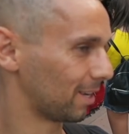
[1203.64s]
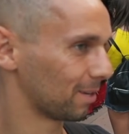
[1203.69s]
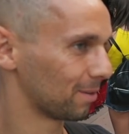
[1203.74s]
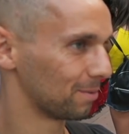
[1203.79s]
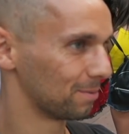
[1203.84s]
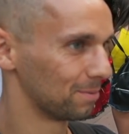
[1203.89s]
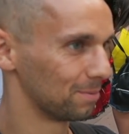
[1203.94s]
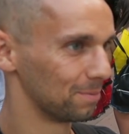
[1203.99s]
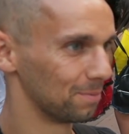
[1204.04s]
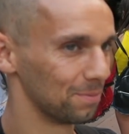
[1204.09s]

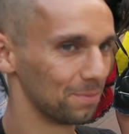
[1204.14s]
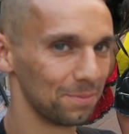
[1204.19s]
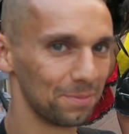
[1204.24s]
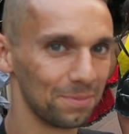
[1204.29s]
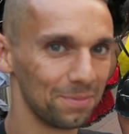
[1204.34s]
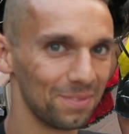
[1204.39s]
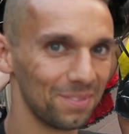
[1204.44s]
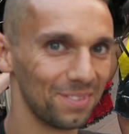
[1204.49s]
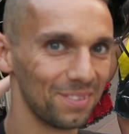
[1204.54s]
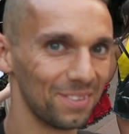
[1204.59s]

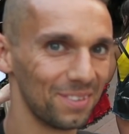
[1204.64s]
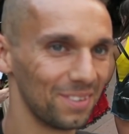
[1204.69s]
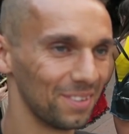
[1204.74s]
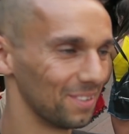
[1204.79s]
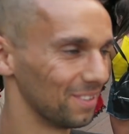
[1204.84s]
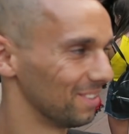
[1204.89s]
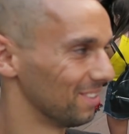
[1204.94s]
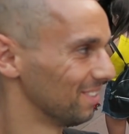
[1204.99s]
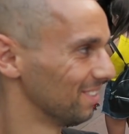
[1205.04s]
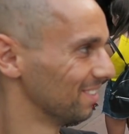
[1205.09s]

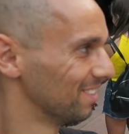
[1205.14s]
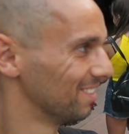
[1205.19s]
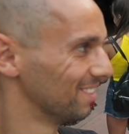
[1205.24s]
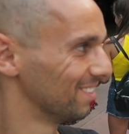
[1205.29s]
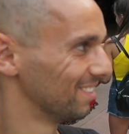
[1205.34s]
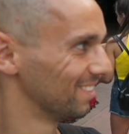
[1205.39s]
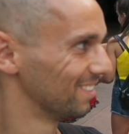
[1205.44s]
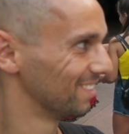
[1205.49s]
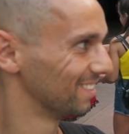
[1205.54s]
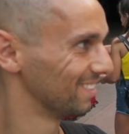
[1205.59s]

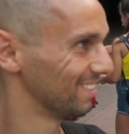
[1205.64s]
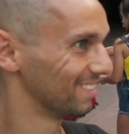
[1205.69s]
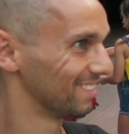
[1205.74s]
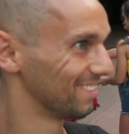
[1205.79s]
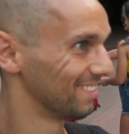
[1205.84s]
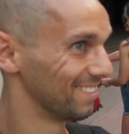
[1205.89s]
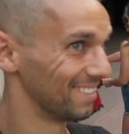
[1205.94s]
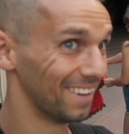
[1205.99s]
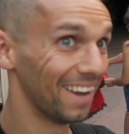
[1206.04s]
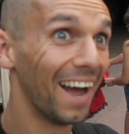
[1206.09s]

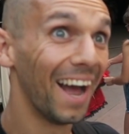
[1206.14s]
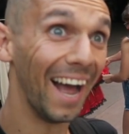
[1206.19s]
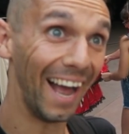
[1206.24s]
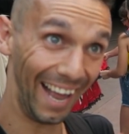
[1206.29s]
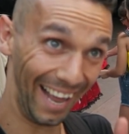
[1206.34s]
(not speaking)